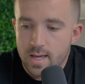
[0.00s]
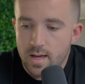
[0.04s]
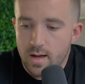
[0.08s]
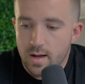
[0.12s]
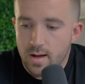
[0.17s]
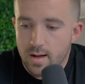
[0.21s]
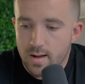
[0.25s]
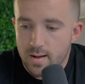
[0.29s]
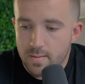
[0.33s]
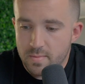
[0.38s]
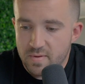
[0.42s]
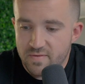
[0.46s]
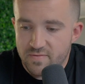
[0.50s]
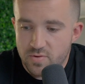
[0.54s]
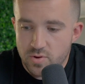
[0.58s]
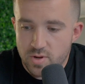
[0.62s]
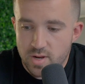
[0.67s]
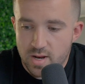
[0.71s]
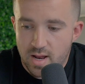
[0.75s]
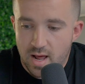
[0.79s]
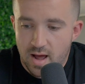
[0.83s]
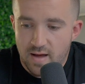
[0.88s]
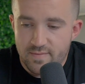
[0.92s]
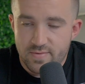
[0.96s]
if you
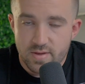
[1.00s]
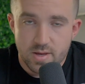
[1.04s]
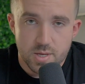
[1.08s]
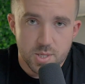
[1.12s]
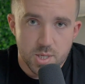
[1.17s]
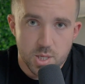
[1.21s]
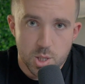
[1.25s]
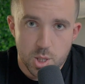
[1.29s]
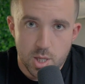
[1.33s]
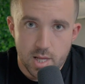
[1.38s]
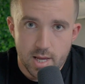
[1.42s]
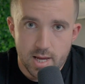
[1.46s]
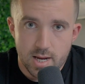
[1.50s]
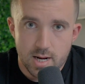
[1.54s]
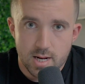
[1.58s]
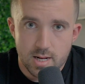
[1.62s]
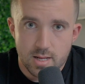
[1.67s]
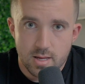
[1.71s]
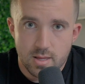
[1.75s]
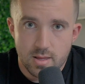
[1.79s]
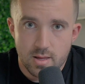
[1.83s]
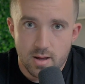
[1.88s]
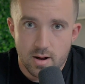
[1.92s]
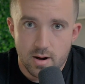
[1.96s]
didn't have the acidulated
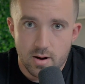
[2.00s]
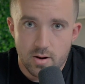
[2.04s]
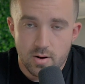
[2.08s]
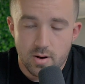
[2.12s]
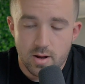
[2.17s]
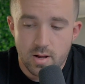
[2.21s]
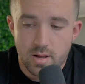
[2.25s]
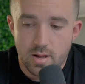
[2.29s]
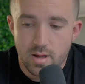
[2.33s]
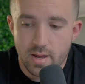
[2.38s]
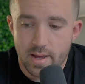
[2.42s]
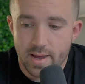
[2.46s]
in there.